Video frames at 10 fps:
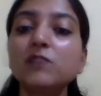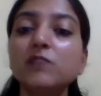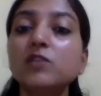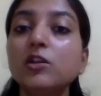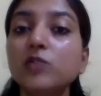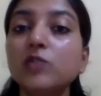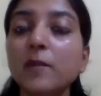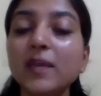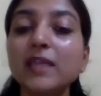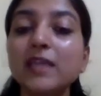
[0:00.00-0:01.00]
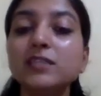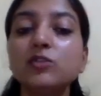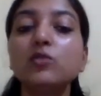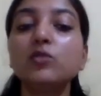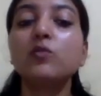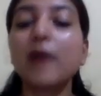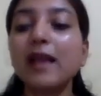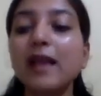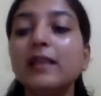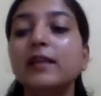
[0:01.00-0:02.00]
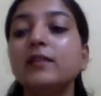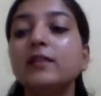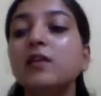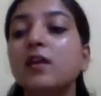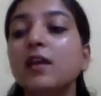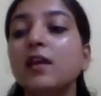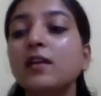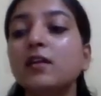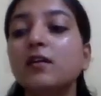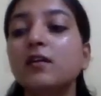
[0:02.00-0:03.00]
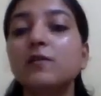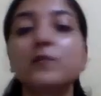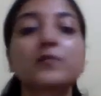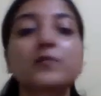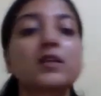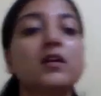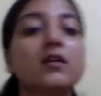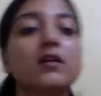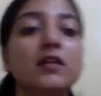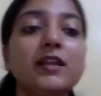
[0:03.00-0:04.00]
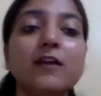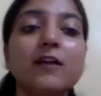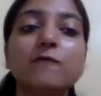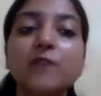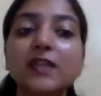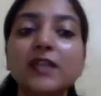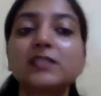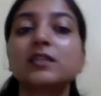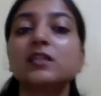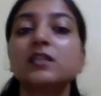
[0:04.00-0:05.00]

of the glutamic acid to valine, it affects the